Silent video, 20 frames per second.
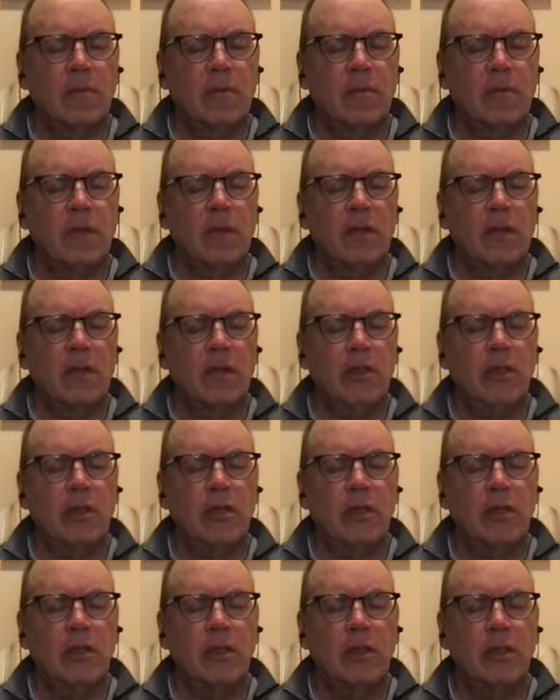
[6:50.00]
And then you
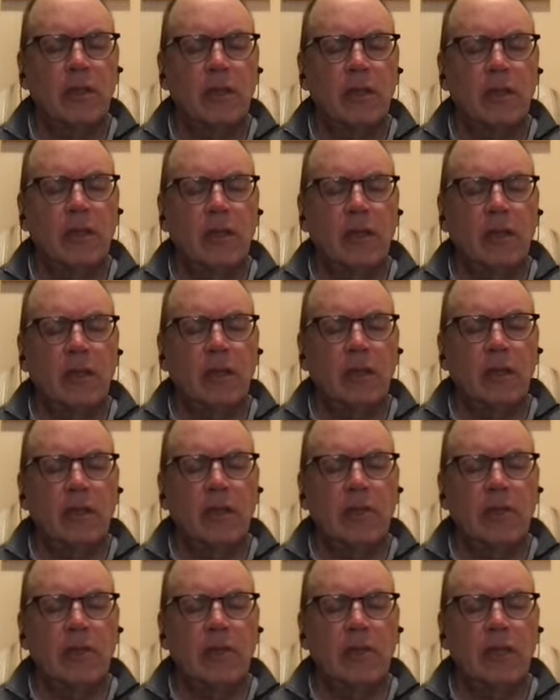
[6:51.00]
can see
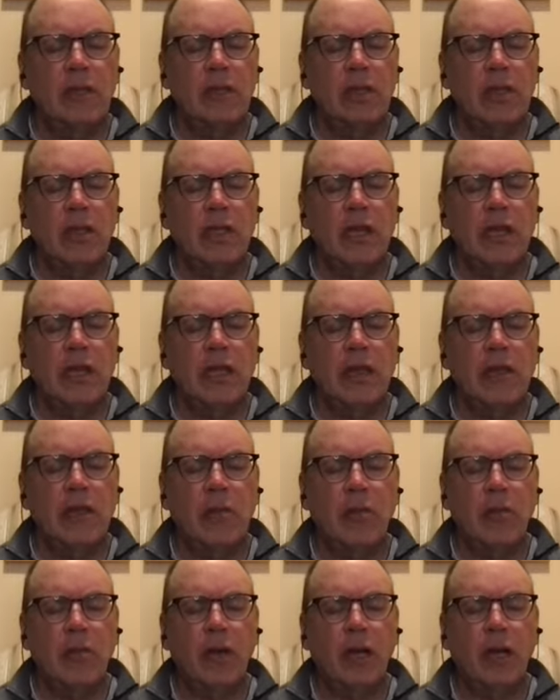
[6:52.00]
if you can connect the
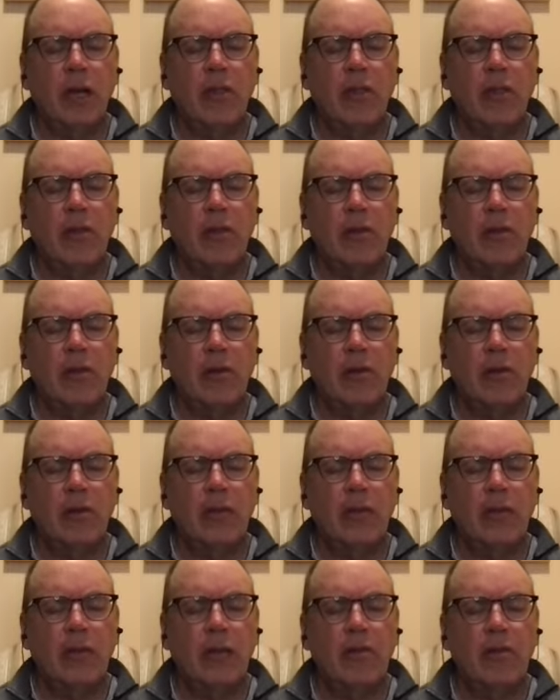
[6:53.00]
breath with
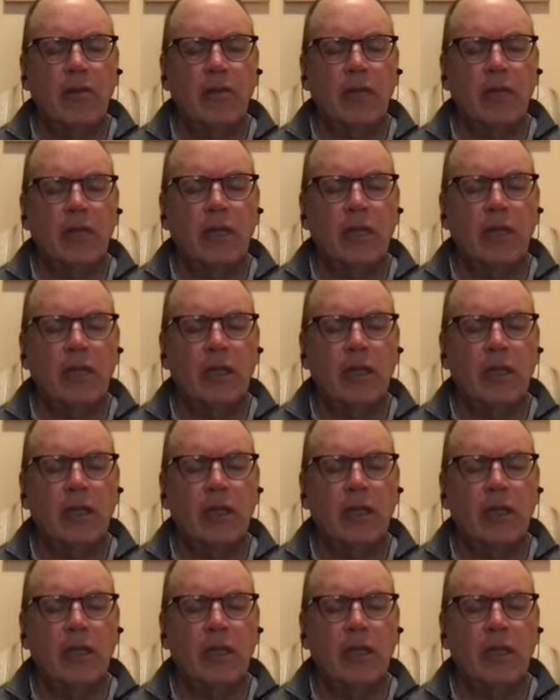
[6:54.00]
that feeling.